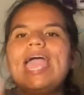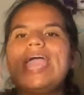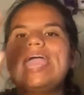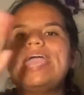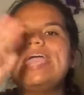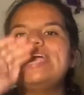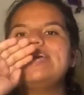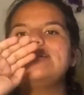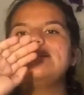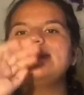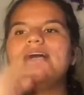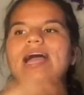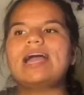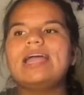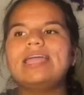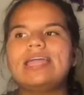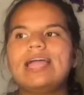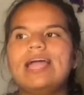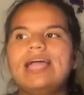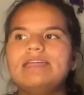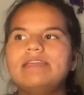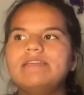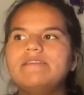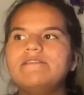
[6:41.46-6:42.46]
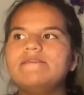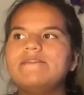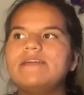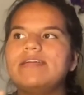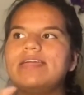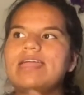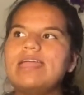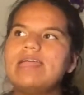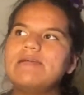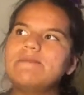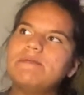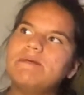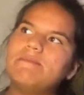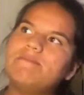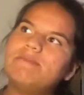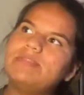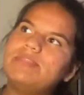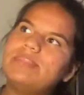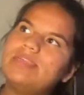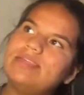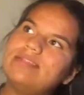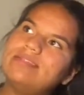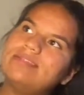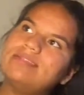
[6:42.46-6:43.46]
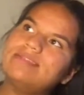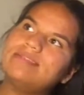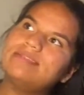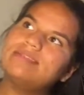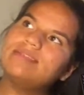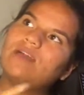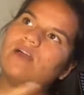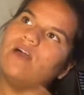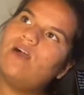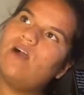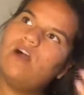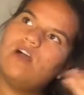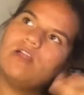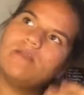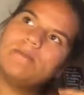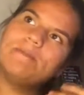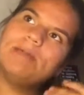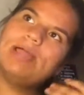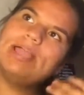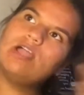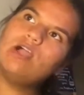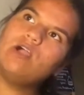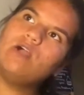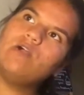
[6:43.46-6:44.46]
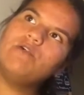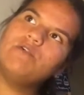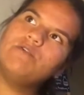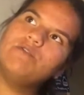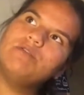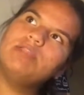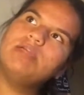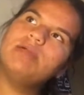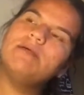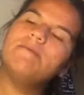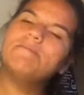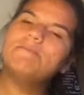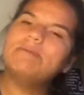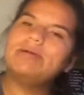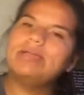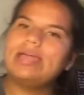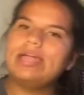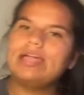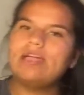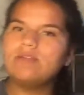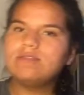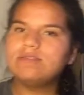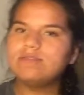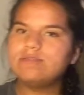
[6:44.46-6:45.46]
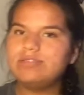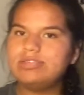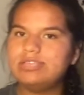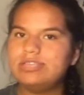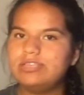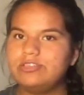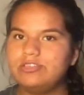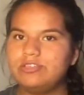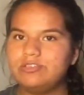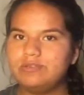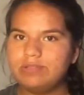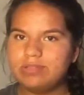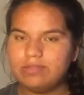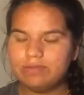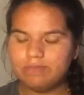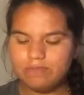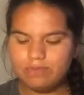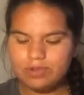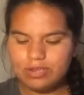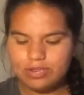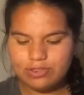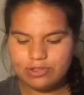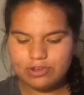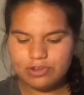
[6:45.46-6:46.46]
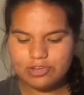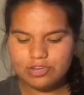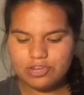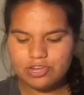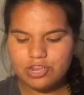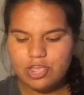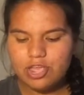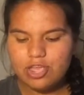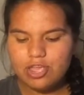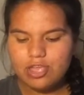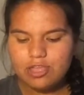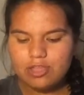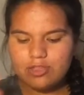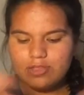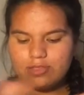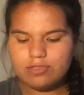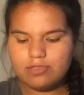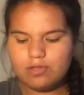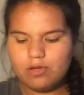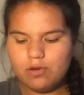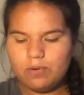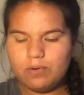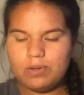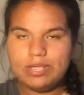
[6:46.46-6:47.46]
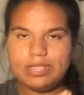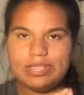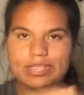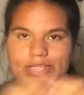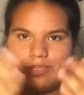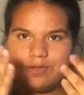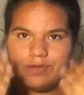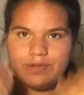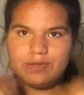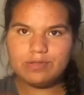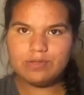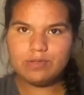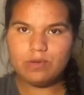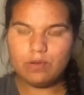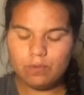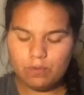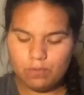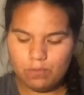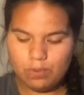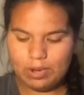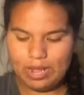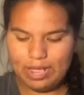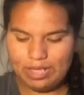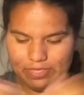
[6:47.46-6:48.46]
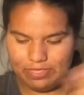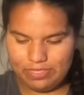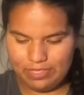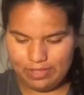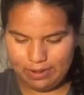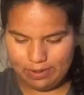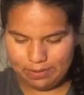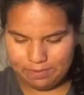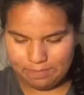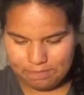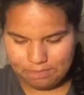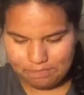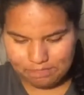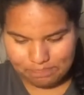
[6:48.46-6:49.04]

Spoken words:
And I kind of came up with this on my own, but I also did do some research. So here's what I think.